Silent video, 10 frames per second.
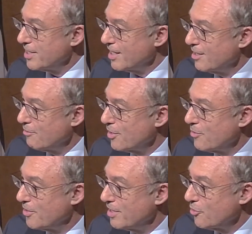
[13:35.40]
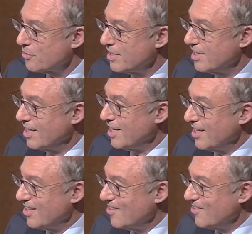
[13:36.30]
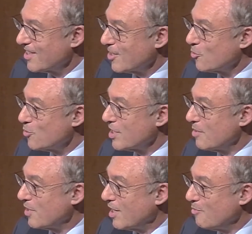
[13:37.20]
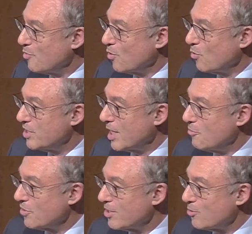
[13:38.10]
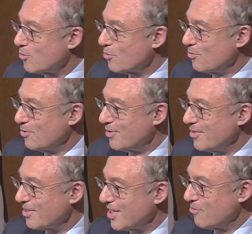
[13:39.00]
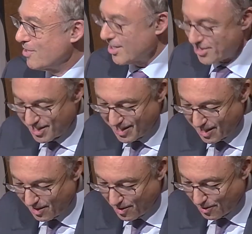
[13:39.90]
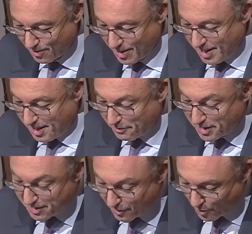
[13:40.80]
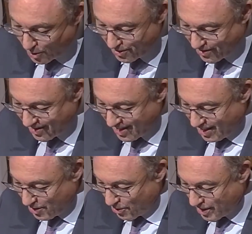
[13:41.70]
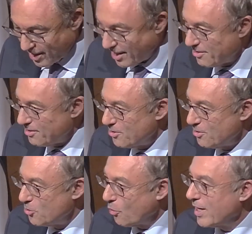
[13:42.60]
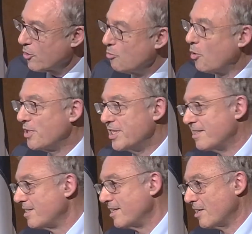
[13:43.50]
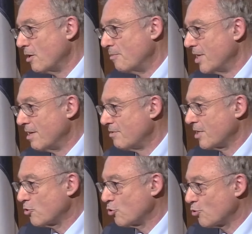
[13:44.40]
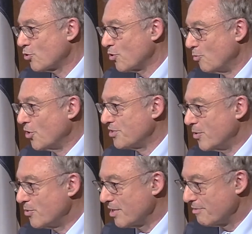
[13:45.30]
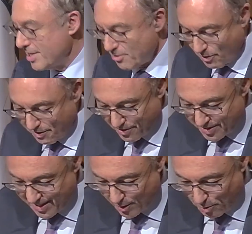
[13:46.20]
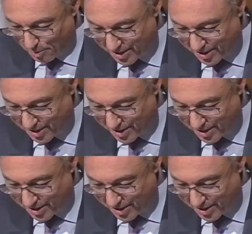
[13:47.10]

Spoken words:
Prefect Gustin said that we had to invite a few relative to the devils which have hidden themselves in the co-op law. The